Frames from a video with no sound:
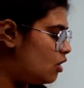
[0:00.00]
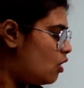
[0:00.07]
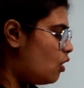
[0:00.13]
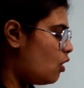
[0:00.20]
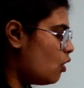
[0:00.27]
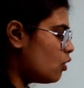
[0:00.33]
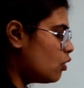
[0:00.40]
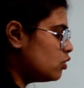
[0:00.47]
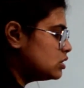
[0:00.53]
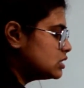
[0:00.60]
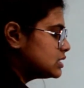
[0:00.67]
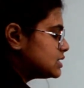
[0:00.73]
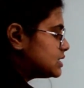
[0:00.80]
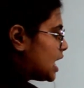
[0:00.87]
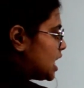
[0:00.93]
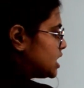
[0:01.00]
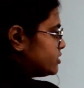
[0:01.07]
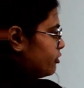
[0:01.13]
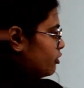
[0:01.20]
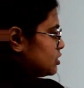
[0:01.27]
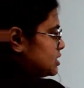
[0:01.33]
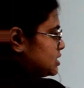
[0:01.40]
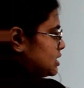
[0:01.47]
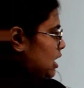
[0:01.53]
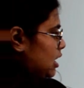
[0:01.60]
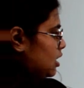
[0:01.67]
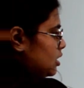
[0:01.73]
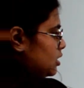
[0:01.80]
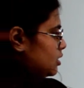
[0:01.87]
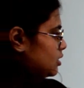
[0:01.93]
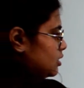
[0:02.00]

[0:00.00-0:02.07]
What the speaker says: O stands for star,